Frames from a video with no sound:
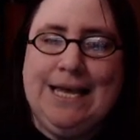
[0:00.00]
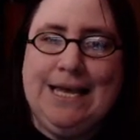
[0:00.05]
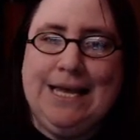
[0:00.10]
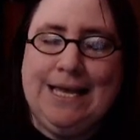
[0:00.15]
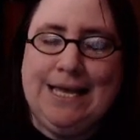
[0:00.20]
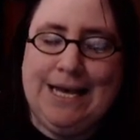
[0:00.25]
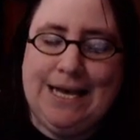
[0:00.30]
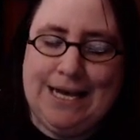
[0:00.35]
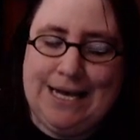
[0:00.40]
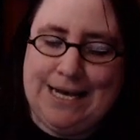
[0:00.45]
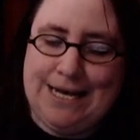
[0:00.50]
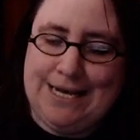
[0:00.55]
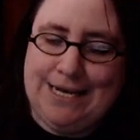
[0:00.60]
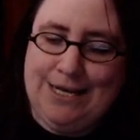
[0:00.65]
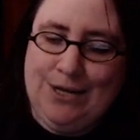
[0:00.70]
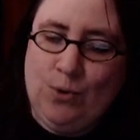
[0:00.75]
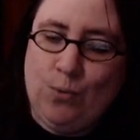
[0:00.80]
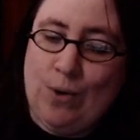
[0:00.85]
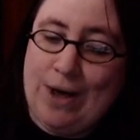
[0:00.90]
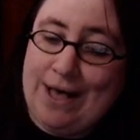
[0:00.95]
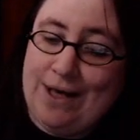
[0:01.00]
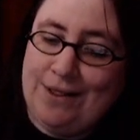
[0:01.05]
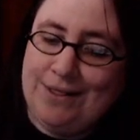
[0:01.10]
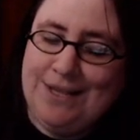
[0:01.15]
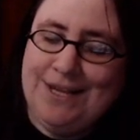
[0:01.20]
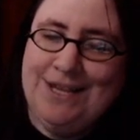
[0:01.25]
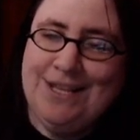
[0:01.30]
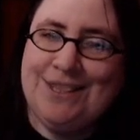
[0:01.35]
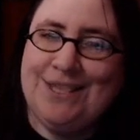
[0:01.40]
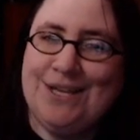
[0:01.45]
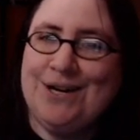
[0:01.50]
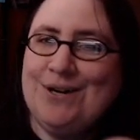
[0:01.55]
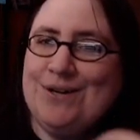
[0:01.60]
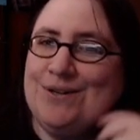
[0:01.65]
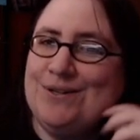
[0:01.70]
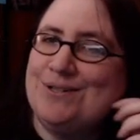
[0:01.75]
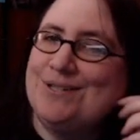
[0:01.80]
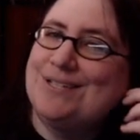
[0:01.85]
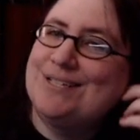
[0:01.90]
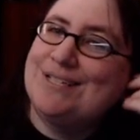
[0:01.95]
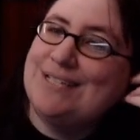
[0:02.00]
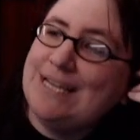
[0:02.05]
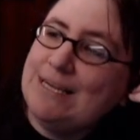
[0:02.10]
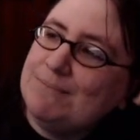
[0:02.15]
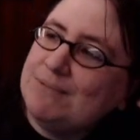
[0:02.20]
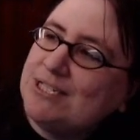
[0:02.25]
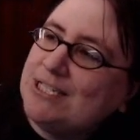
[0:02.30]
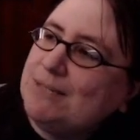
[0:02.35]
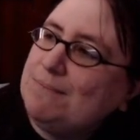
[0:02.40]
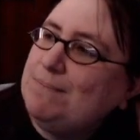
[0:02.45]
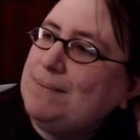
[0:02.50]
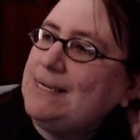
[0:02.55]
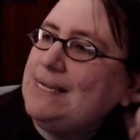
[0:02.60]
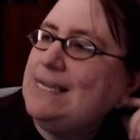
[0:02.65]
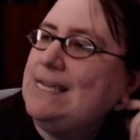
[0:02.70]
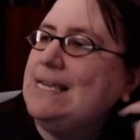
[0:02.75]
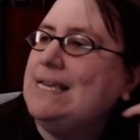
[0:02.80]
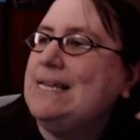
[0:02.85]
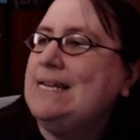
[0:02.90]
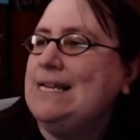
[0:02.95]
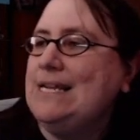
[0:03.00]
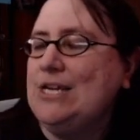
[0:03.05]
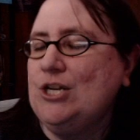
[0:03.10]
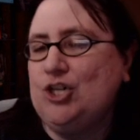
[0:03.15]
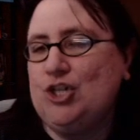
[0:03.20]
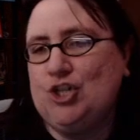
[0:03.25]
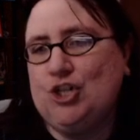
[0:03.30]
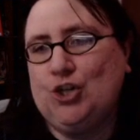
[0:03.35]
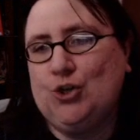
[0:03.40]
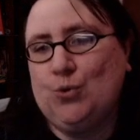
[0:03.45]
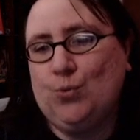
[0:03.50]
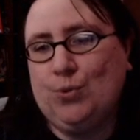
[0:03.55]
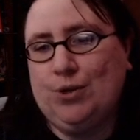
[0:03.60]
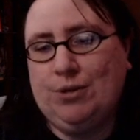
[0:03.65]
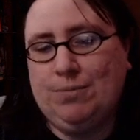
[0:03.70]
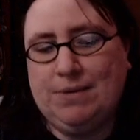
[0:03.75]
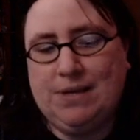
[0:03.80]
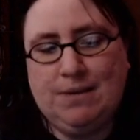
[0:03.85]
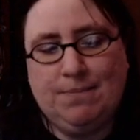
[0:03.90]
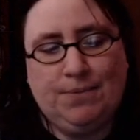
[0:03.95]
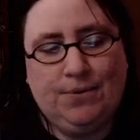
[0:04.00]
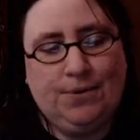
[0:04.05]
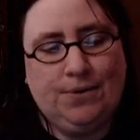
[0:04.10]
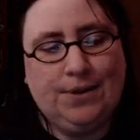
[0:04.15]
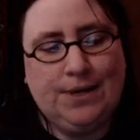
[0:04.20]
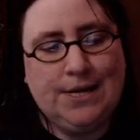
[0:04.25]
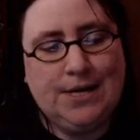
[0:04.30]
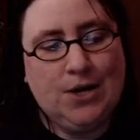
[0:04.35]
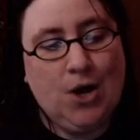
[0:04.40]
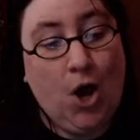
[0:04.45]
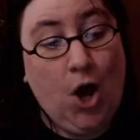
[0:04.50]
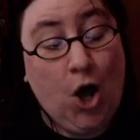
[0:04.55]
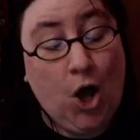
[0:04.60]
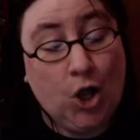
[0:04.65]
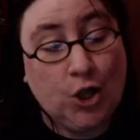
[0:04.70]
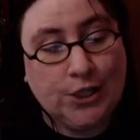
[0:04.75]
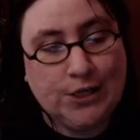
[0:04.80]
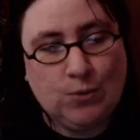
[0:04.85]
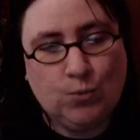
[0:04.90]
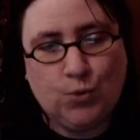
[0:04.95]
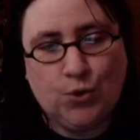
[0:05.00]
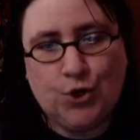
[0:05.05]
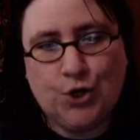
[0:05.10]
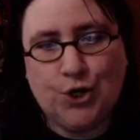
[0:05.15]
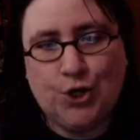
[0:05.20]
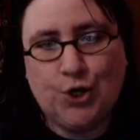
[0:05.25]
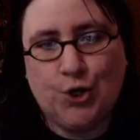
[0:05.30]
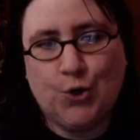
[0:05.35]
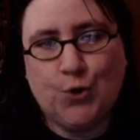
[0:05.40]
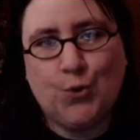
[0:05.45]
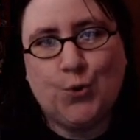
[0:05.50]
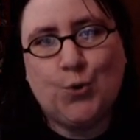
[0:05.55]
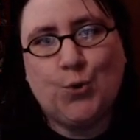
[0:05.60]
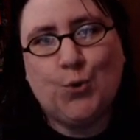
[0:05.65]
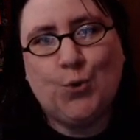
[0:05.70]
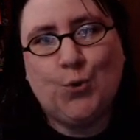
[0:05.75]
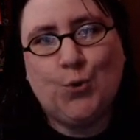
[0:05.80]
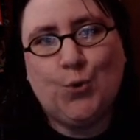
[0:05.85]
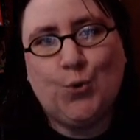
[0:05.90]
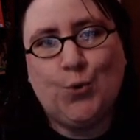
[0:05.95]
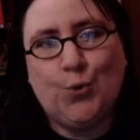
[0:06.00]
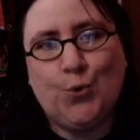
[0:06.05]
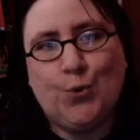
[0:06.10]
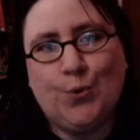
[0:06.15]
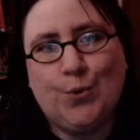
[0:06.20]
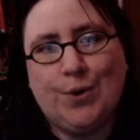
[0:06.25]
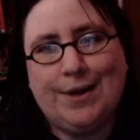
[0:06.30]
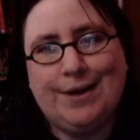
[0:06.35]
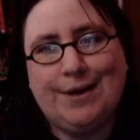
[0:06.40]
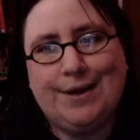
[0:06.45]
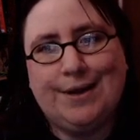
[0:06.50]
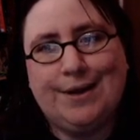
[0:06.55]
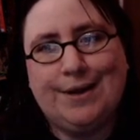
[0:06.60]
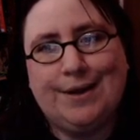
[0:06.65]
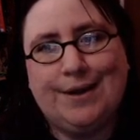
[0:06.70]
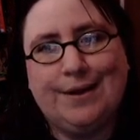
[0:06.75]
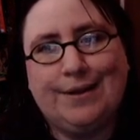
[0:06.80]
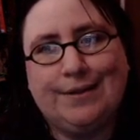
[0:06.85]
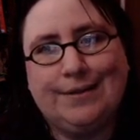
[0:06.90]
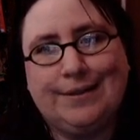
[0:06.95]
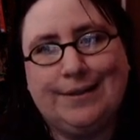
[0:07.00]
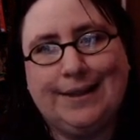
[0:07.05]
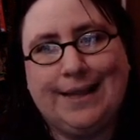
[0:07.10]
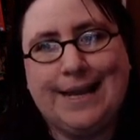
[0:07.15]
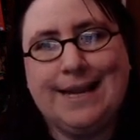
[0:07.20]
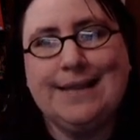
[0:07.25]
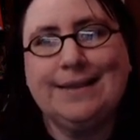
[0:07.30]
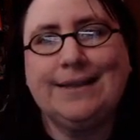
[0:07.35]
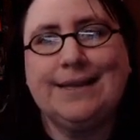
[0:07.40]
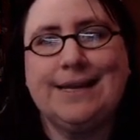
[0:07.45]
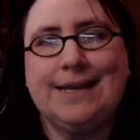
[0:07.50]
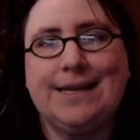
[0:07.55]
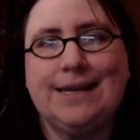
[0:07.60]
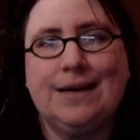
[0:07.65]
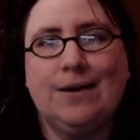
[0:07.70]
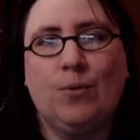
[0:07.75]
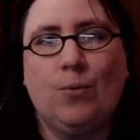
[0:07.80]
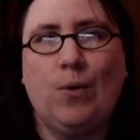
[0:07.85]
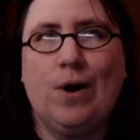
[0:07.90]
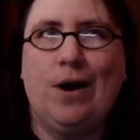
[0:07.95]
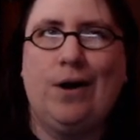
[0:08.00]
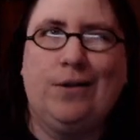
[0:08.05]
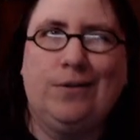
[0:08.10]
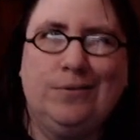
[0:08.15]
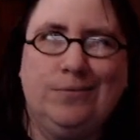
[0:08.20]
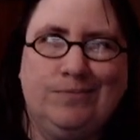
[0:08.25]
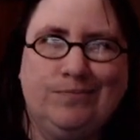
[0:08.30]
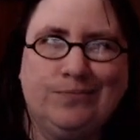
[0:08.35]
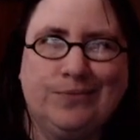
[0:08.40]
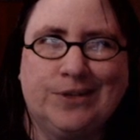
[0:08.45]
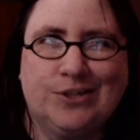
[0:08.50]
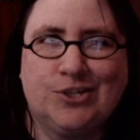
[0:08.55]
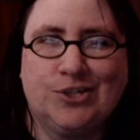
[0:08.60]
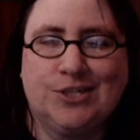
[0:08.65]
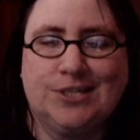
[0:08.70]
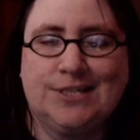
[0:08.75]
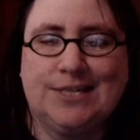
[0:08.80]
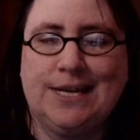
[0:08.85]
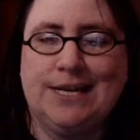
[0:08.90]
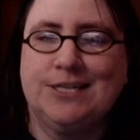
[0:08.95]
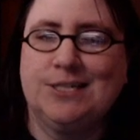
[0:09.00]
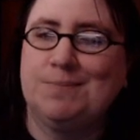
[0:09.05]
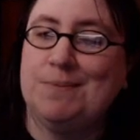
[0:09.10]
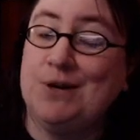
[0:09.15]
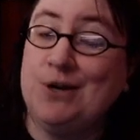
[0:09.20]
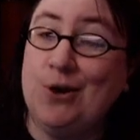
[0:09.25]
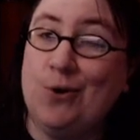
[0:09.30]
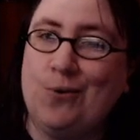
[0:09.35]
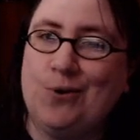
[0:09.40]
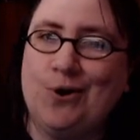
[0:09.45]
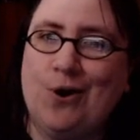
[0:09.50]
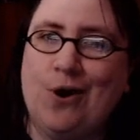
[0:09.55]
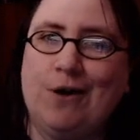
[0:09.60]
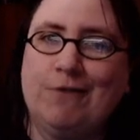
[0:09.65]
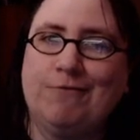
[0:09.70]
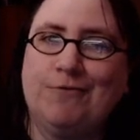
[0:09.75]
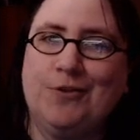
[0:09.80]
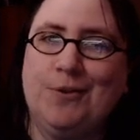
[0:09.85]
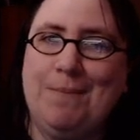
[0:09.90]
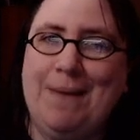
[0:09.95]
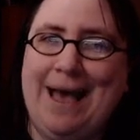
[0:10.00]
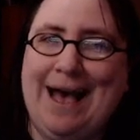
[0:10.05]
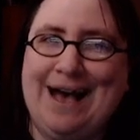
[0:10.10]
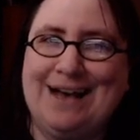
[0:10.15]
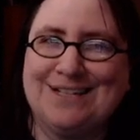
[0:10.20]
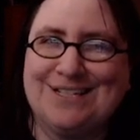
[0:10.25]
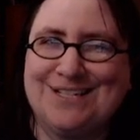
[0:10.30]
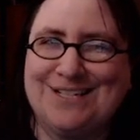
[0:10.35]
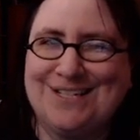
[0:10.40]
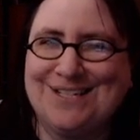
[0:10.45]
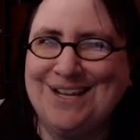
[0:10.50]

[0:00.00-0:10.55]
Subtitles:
well, there seems to be an issue with people in Hollywood who lately, well, let's just say has been going on for the past